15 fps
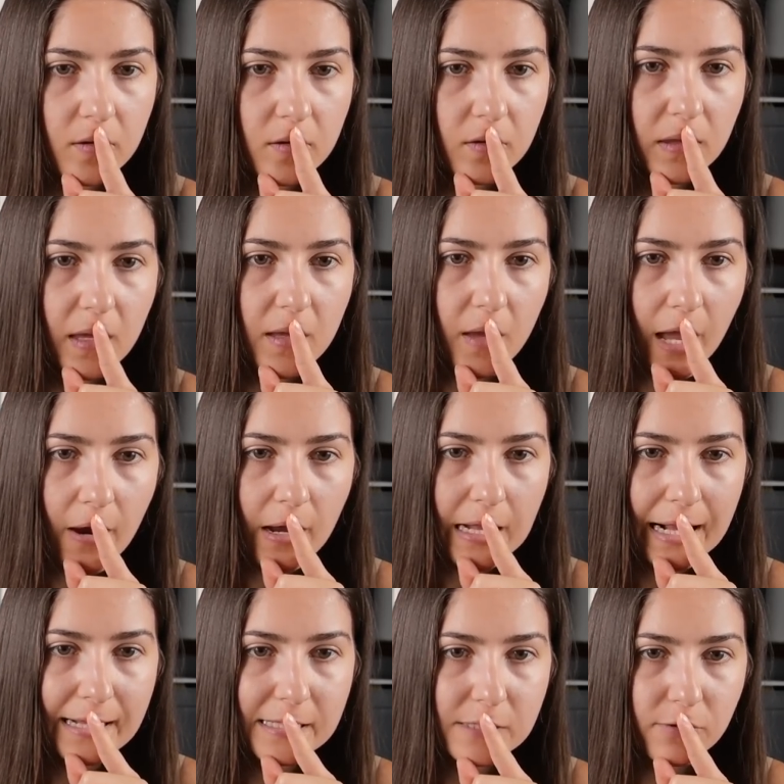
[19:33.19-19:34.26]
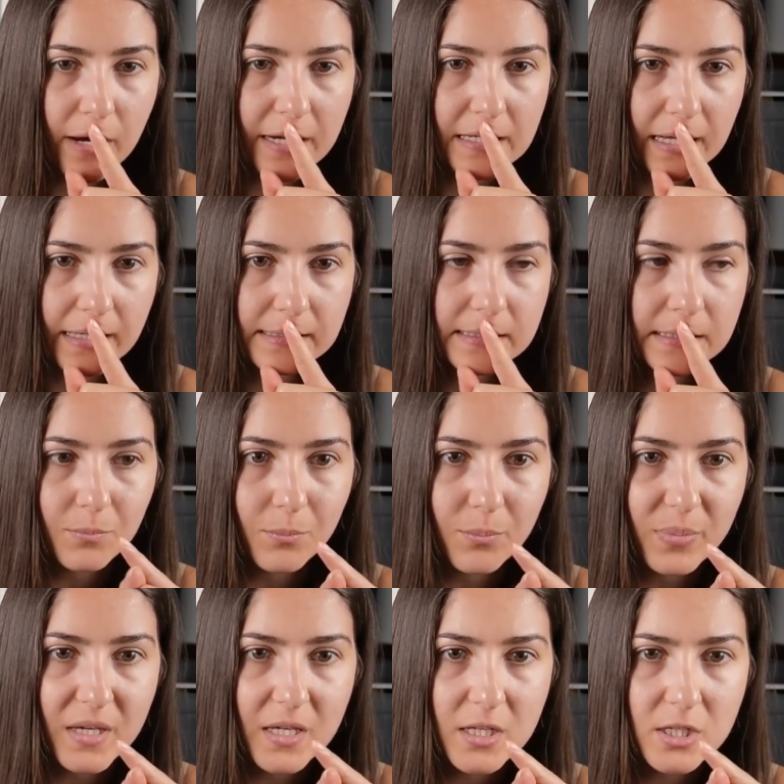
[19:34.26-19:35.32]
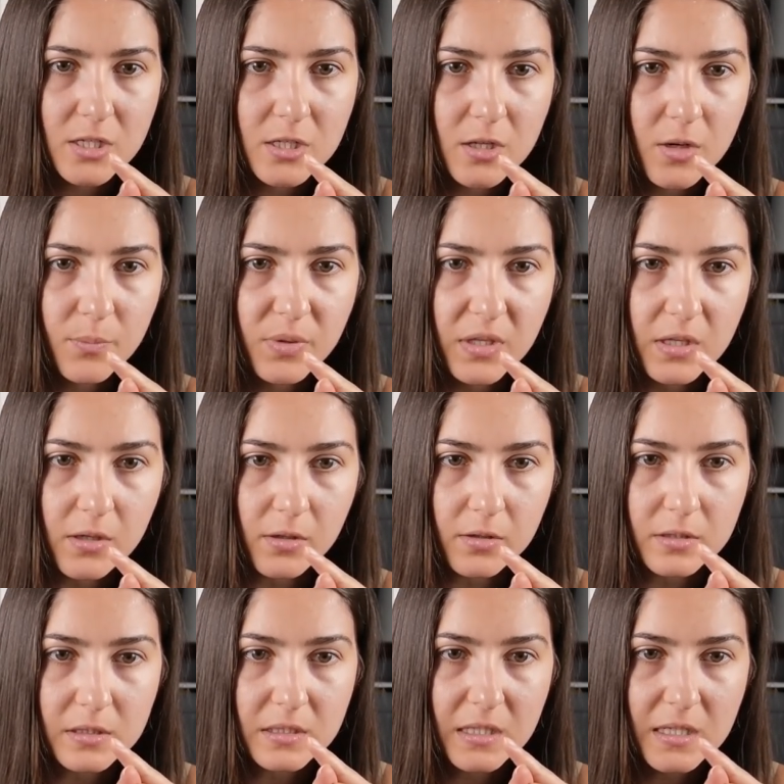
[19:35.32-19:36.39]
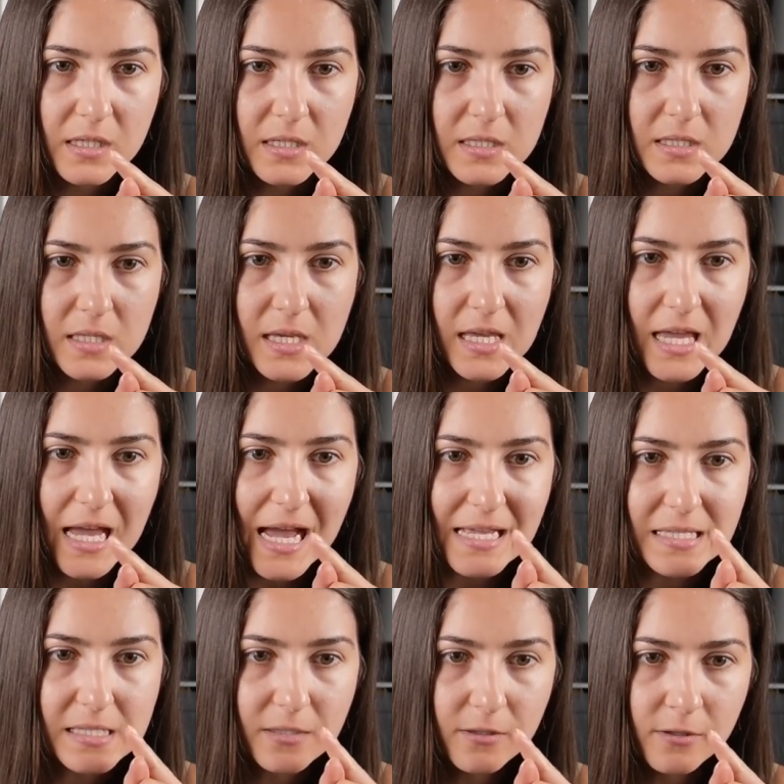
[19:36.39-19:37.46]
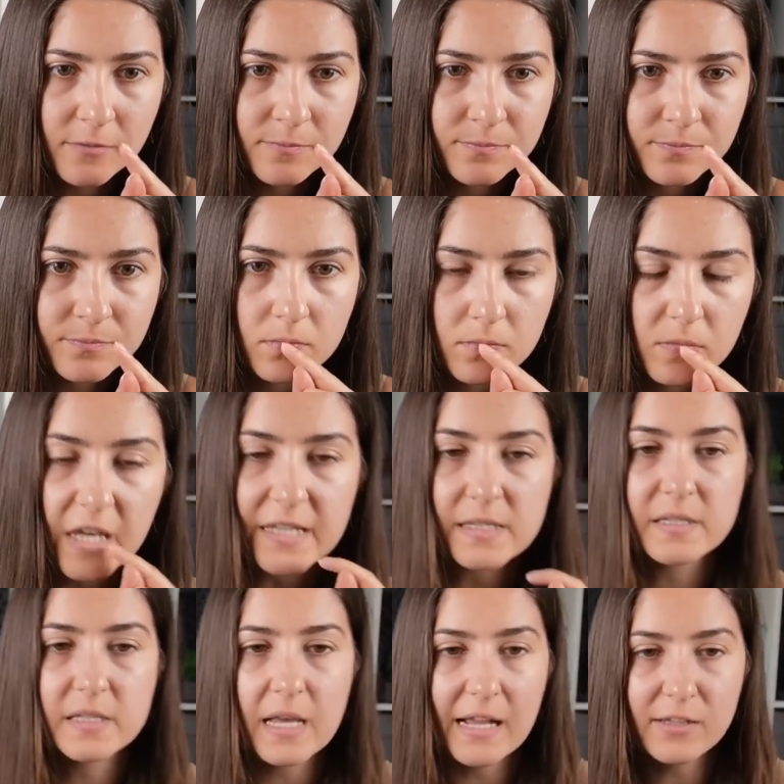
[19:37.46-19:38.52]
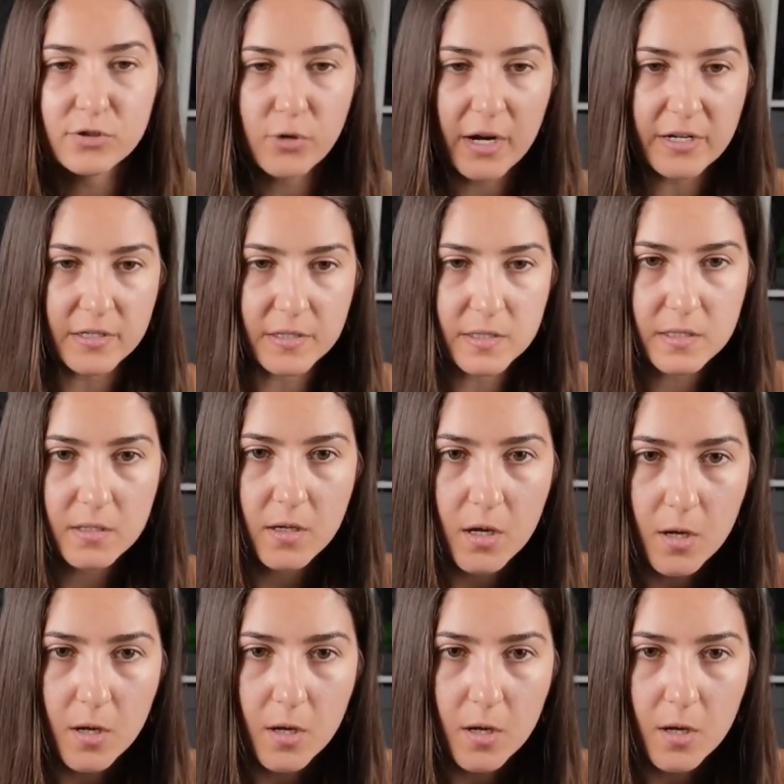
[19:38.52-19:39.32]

Okay, I'll try that. Bishop here, this castle... Yes, I'll try this.